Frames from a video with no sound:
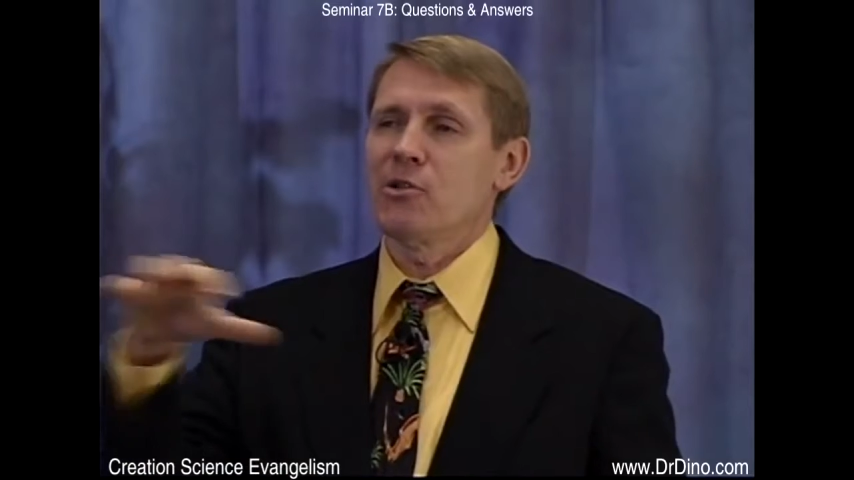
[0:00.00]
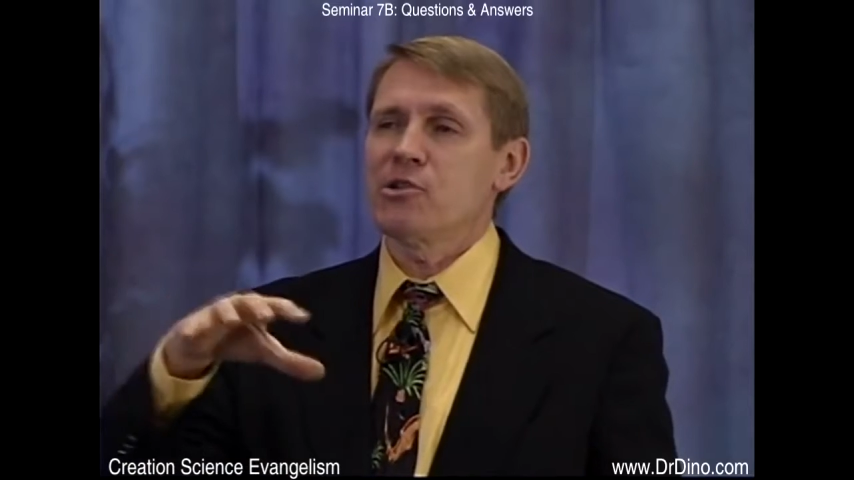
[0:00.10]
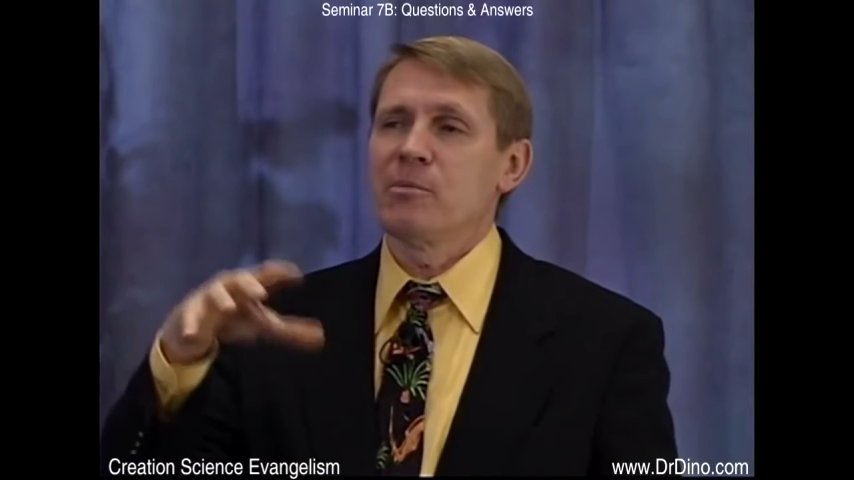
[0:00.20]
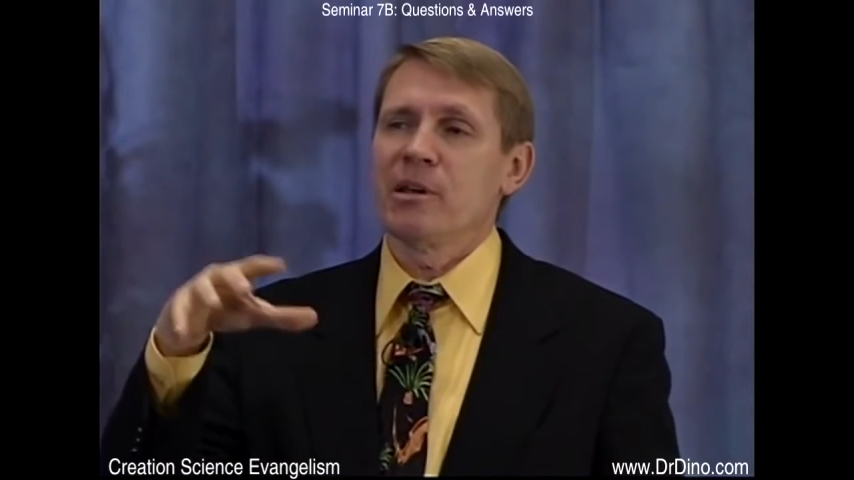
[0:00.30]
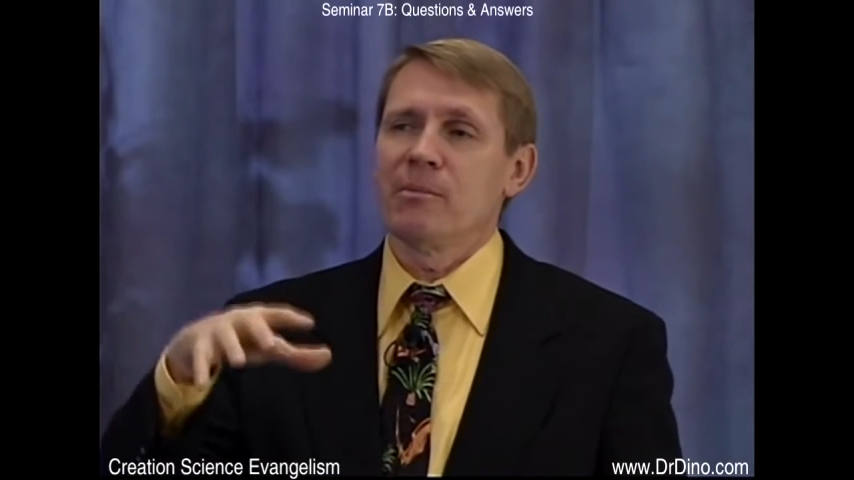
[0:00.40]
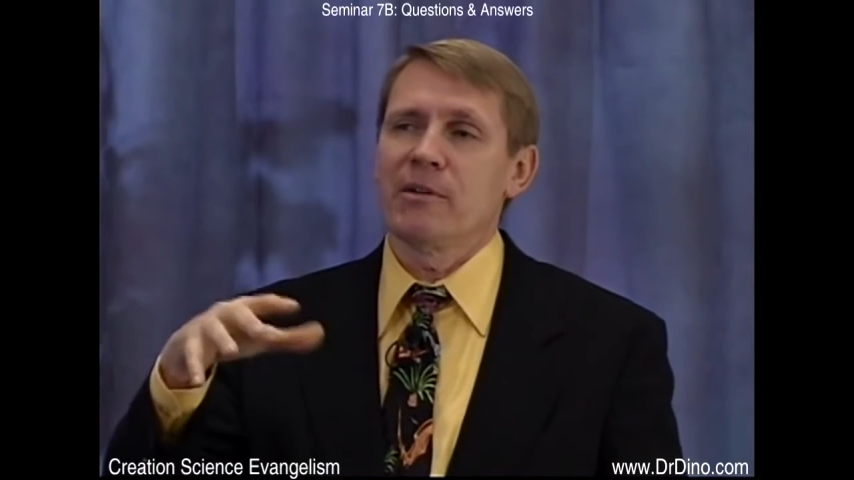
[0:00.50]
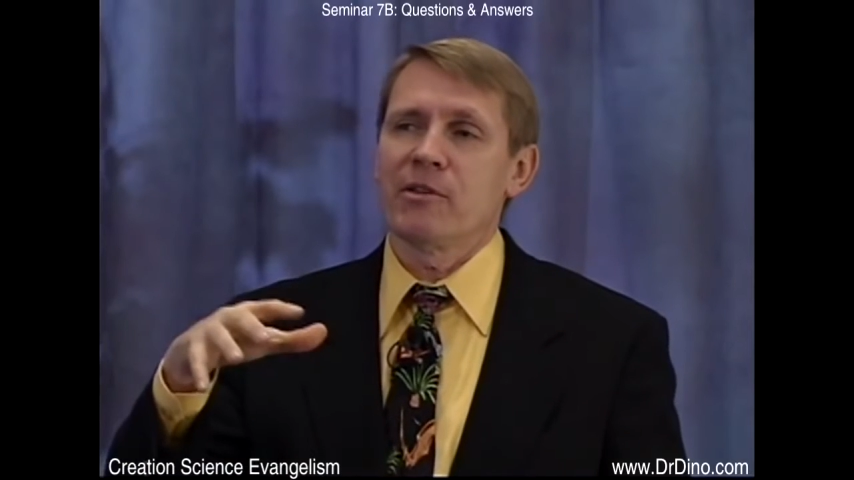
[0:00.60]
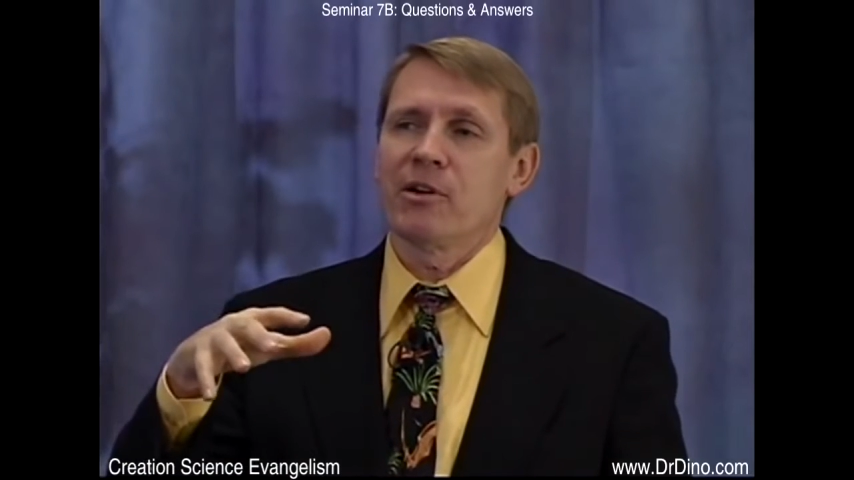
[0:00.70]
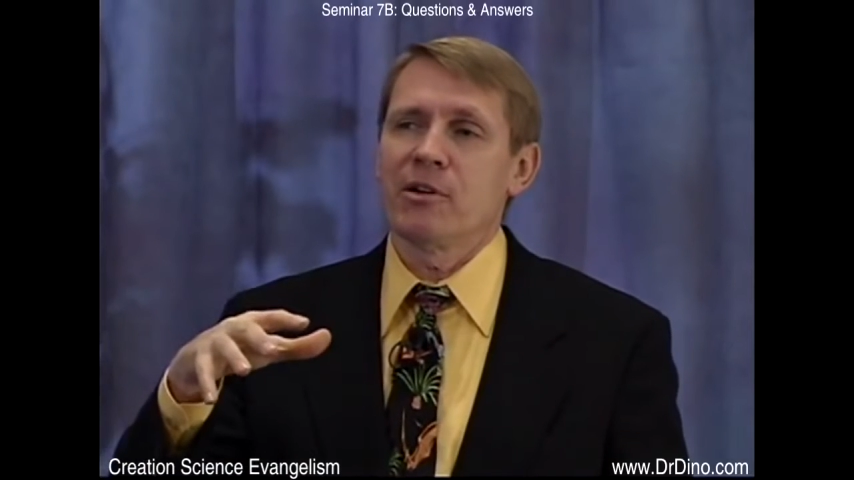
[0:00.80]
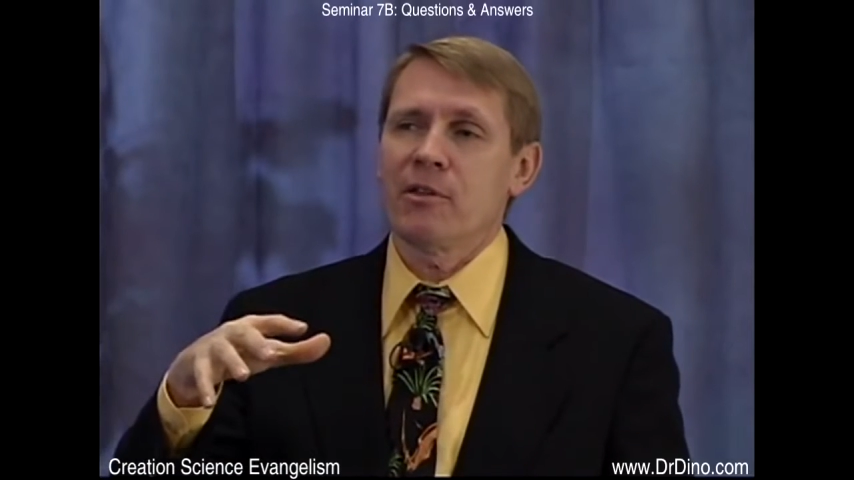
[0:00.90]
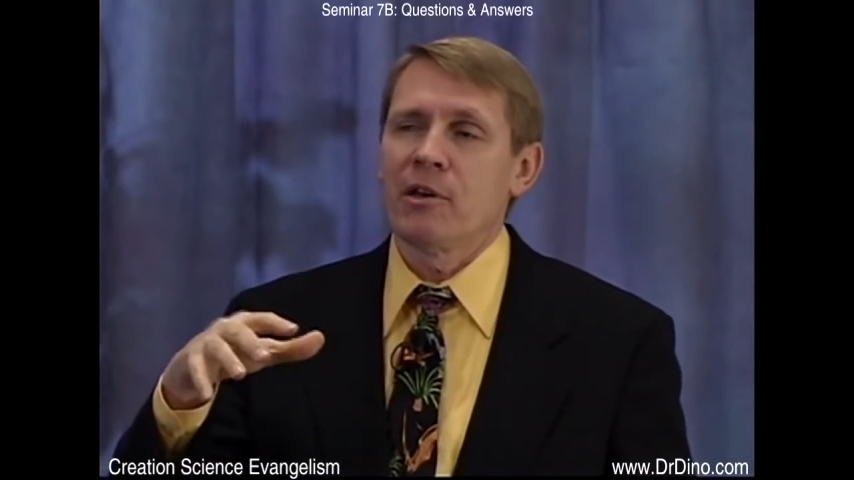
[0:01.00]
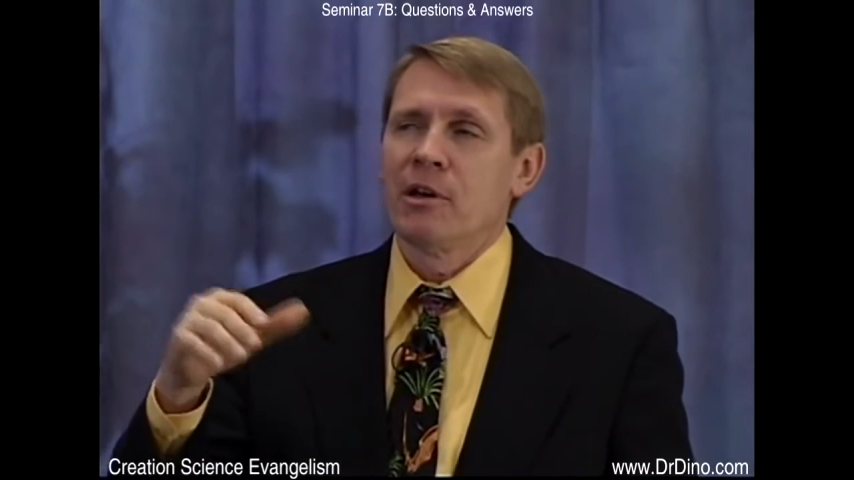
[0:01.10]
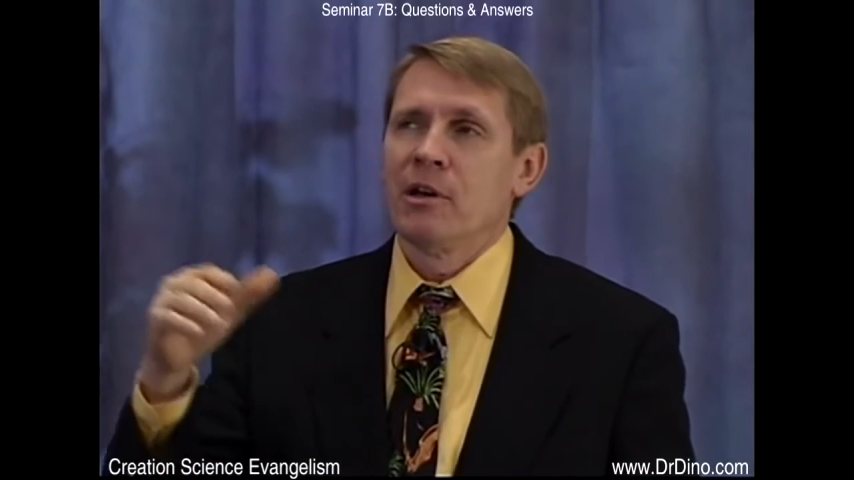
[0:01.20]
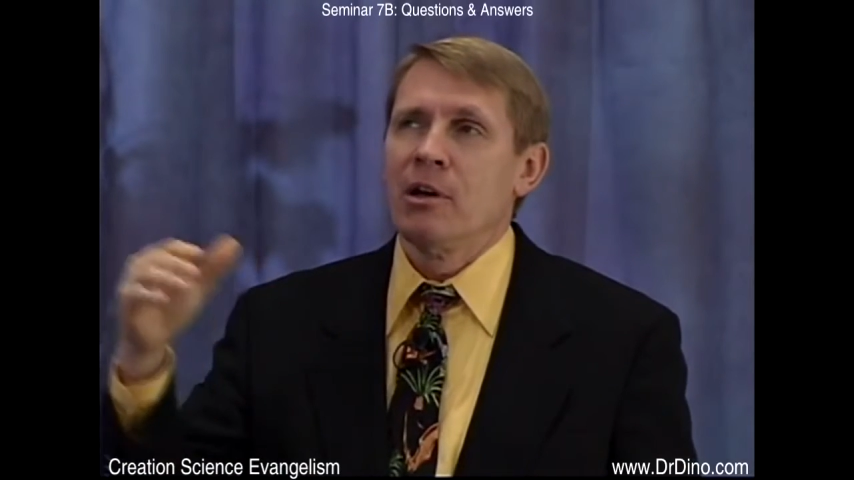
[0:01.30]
that used to be above the earth